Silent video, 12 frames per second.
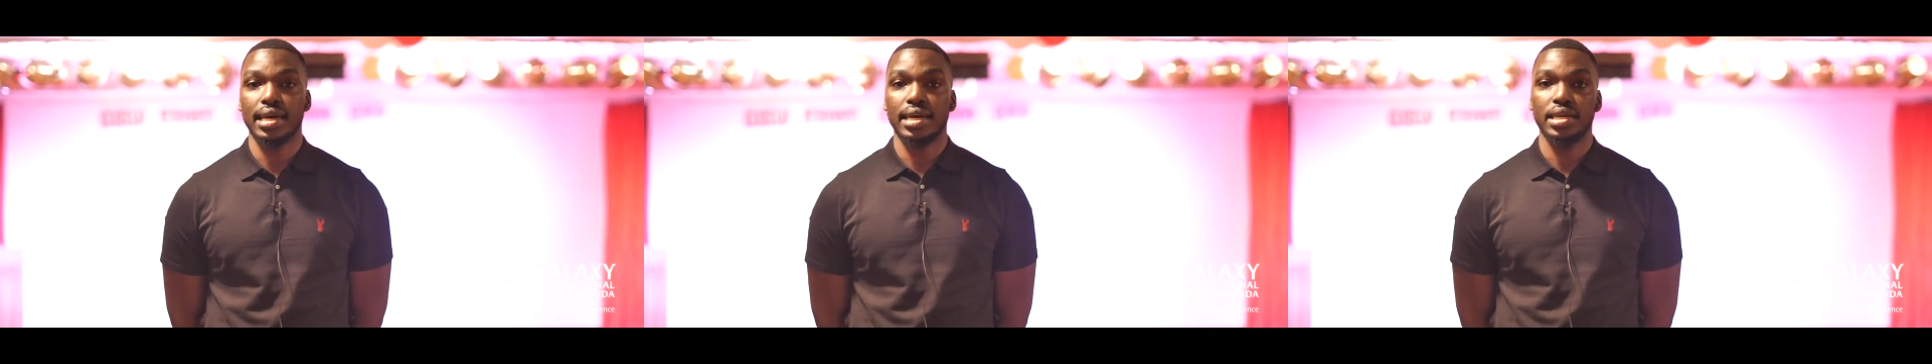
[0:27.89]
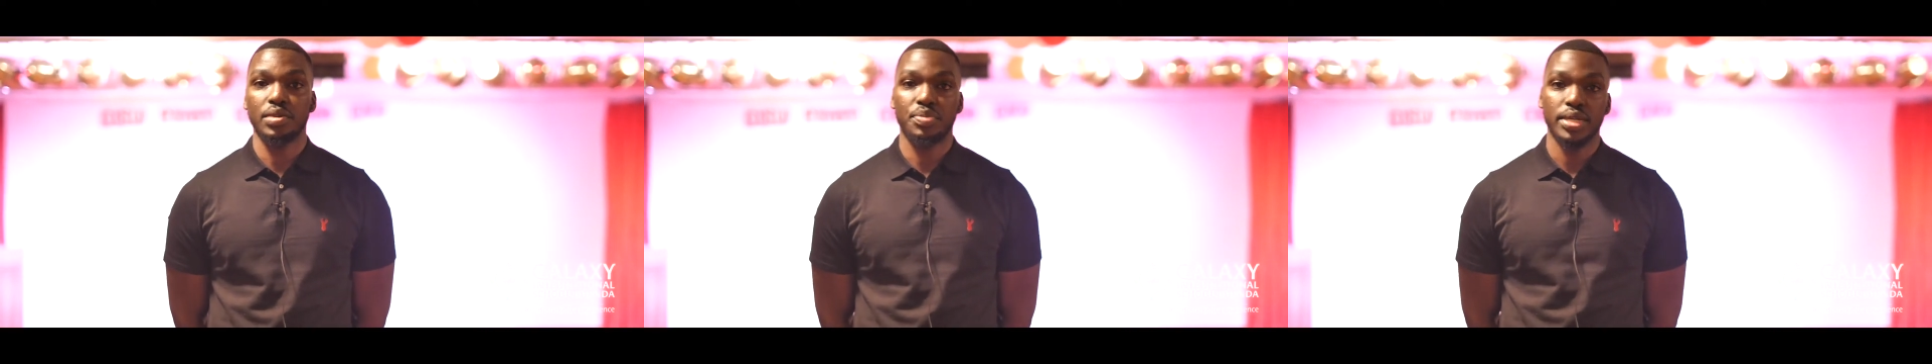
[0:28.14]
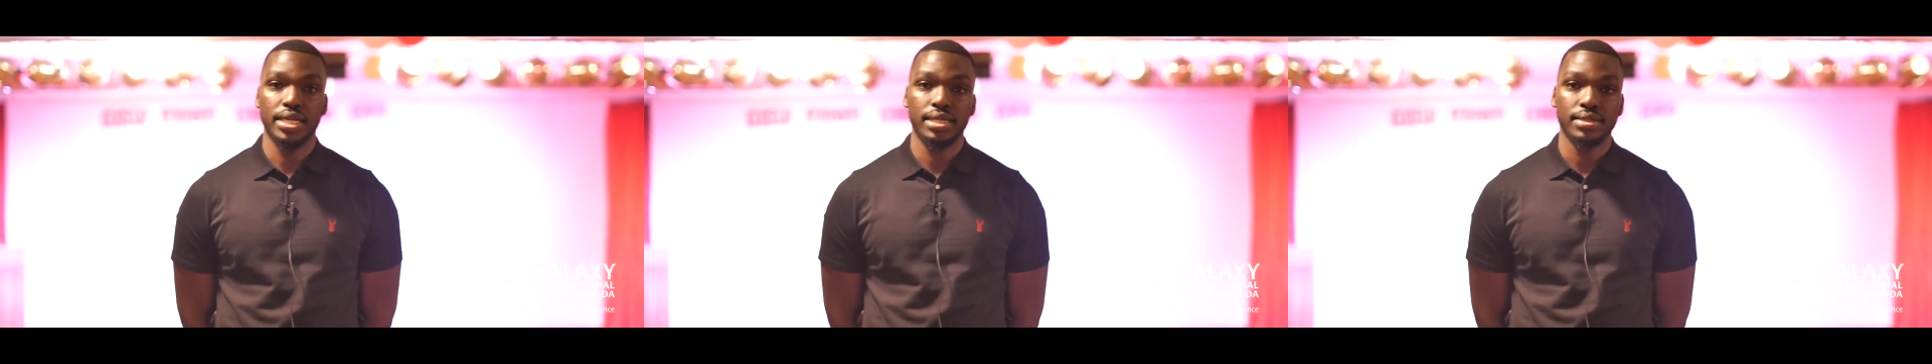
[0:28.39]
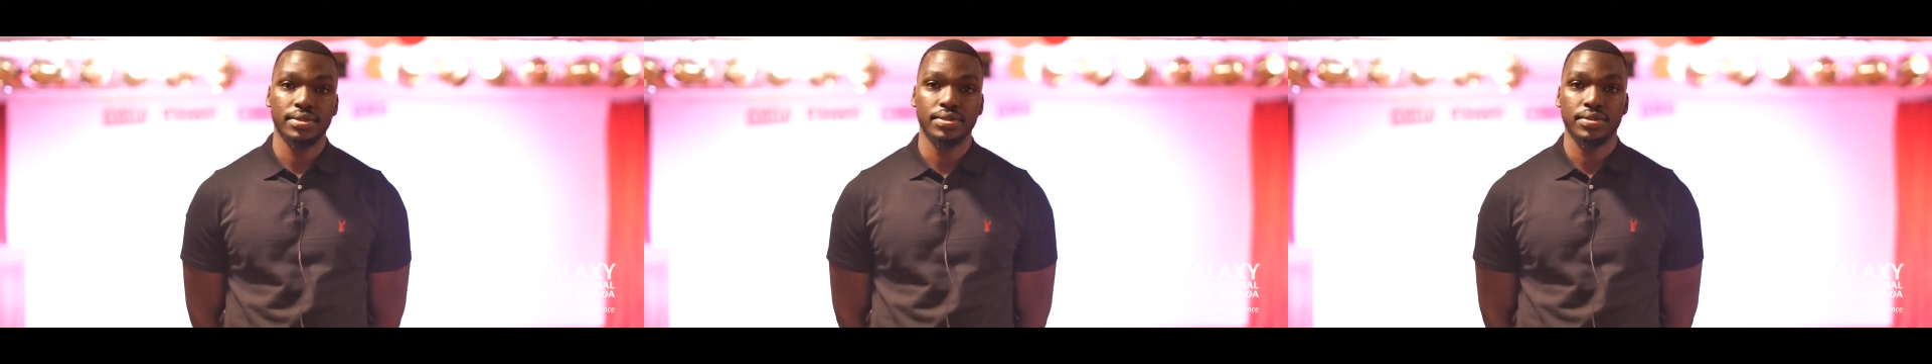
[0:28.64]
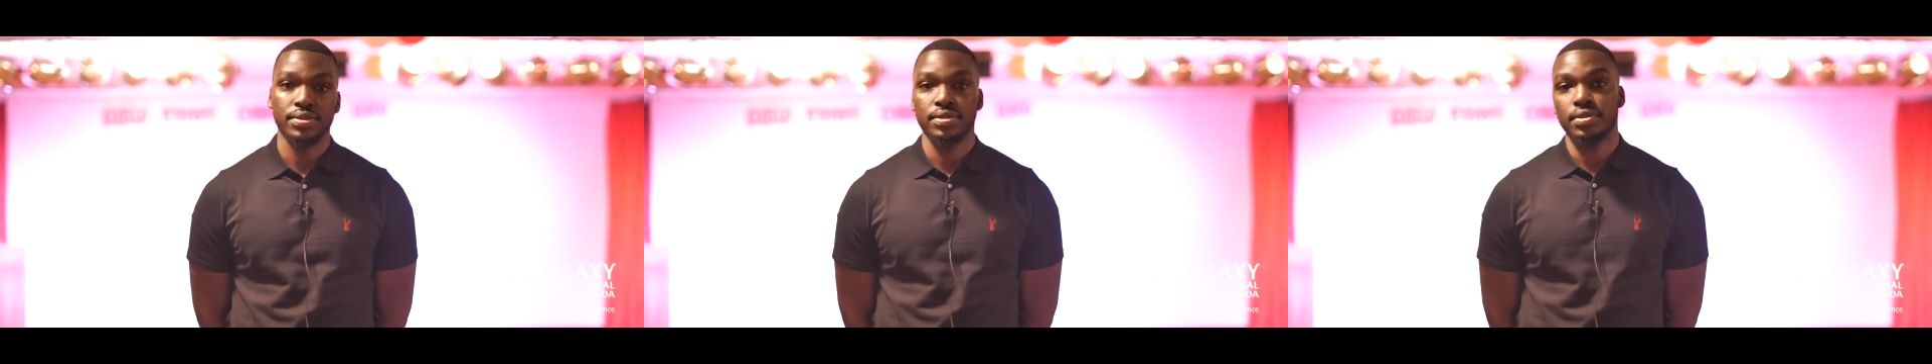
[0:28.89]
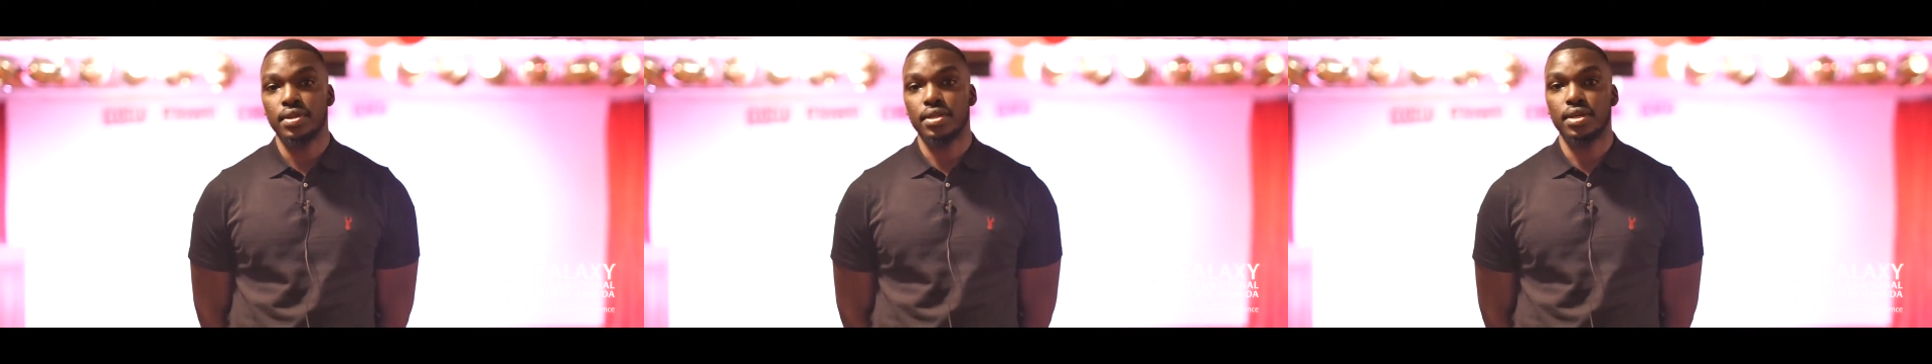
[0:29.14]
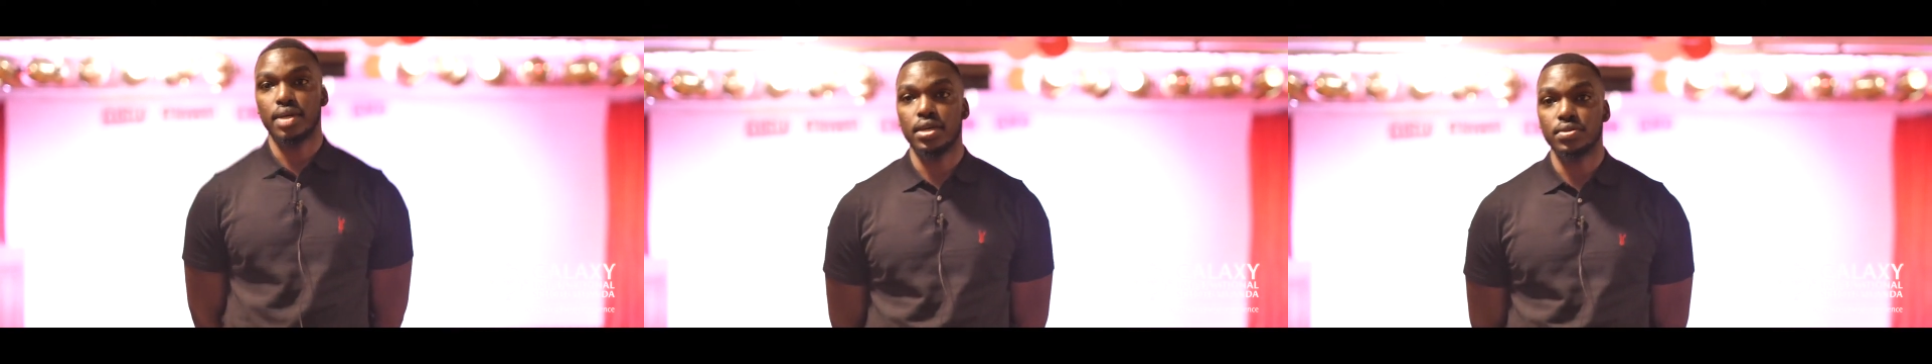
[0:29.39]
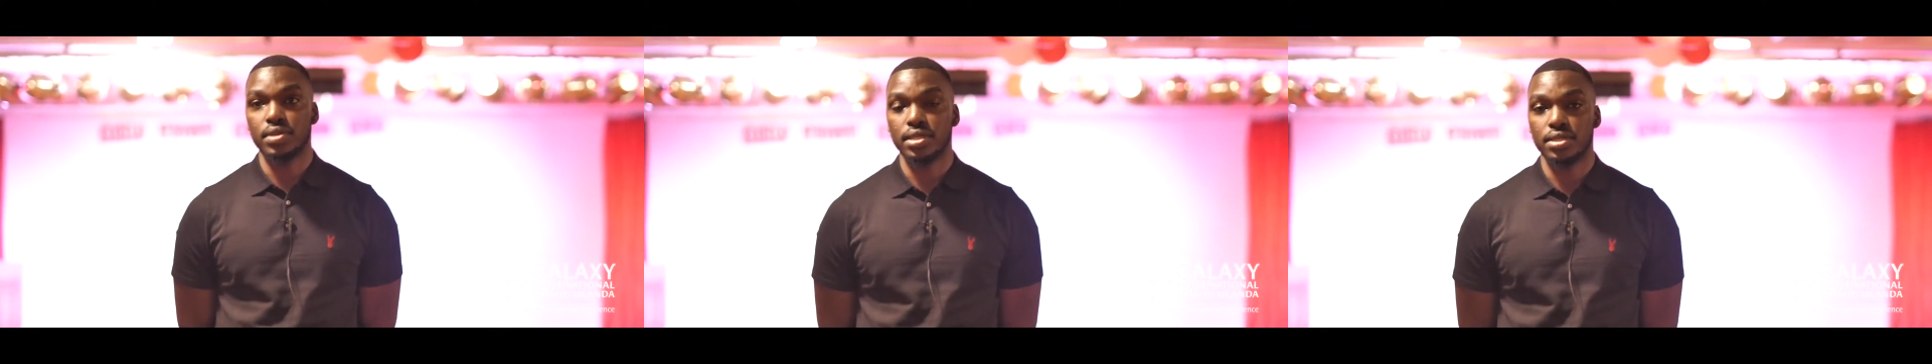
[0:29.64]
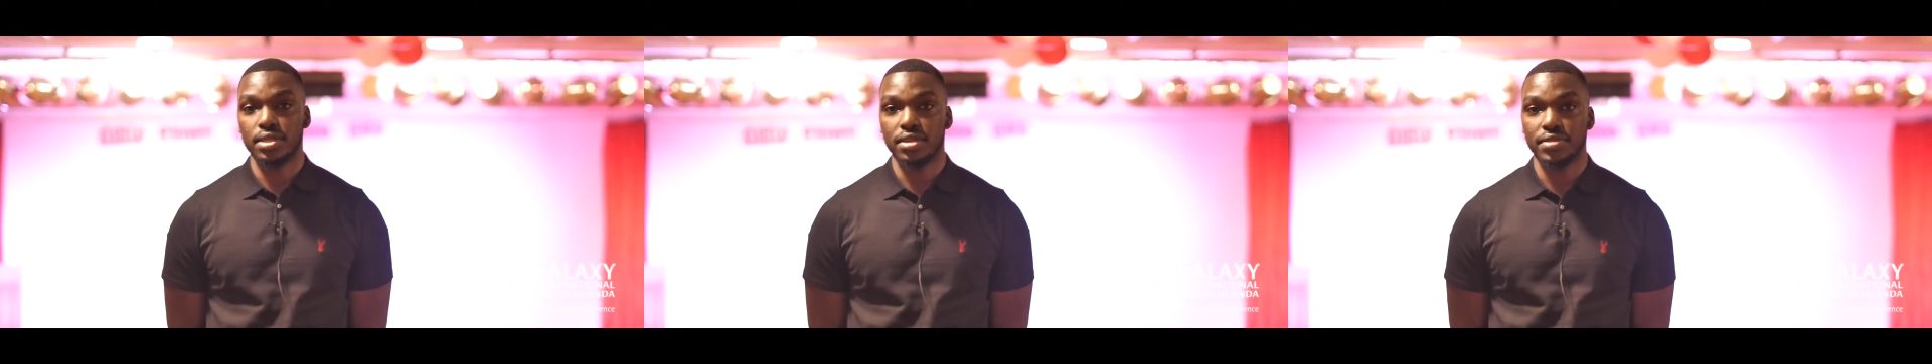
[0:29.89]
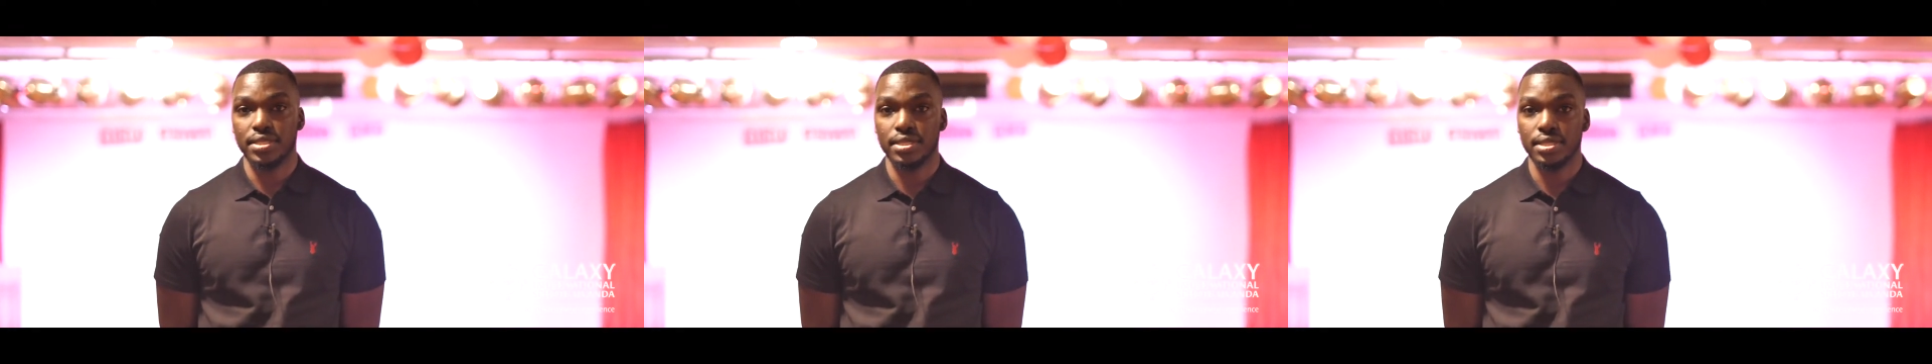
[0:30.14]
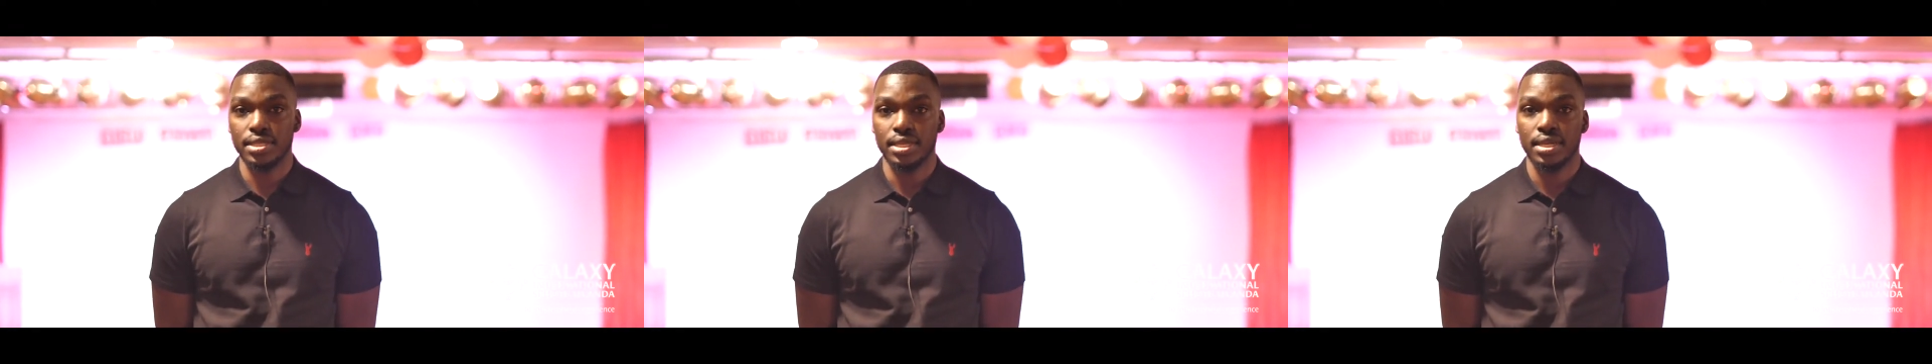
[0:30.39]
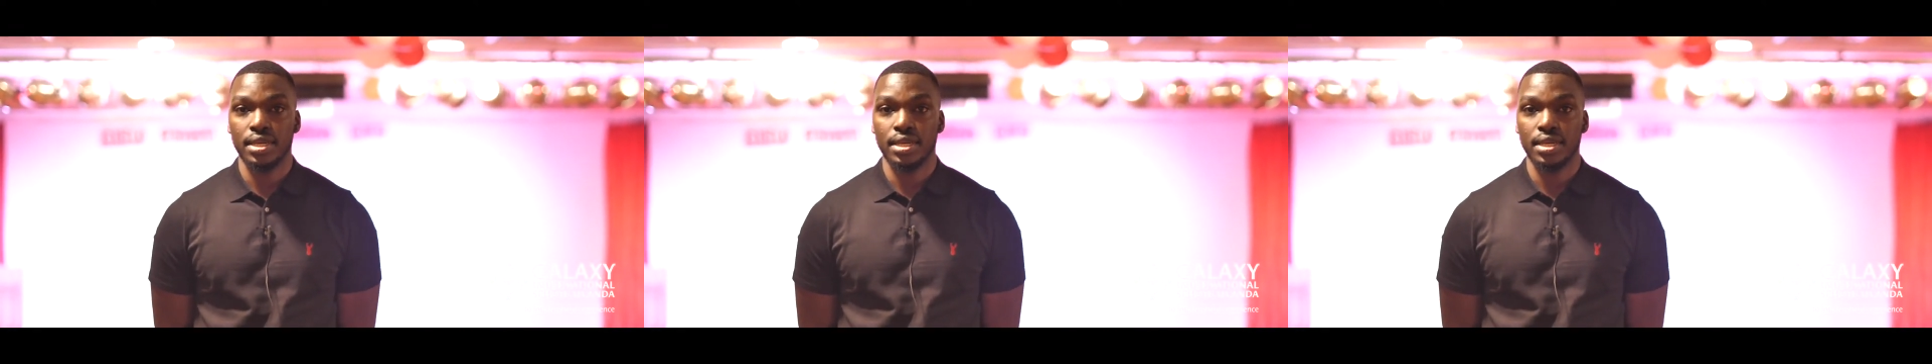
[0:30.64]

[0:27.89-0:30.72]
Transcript: IEP and the counseling services,